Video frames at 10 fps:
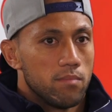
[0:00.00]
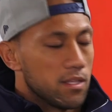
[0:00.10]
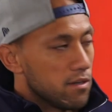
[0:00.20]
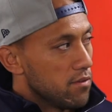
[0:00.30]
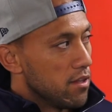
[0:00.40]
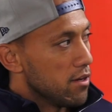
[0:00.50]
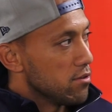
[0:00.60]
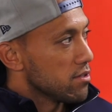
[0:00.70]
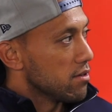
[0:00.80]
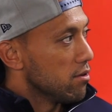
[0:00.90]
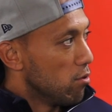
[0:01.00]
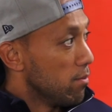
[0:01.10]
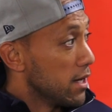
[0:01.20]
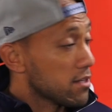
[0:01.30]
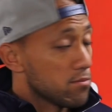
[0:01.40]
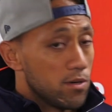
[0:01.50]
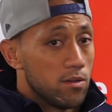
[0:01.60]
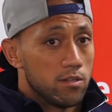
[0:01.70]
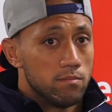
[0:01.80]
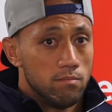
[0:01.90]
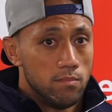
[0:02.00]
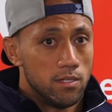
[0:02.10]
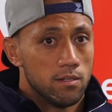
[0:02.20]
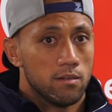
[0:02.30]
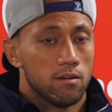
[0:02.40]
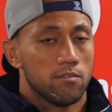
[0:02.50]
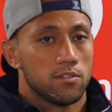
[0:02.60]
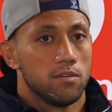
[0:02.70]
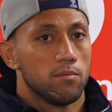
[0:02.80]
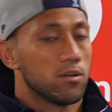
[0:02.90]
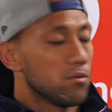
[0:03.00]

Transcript: Matt Duffy there, who's an All Black as well, and uh, obviously Ma'a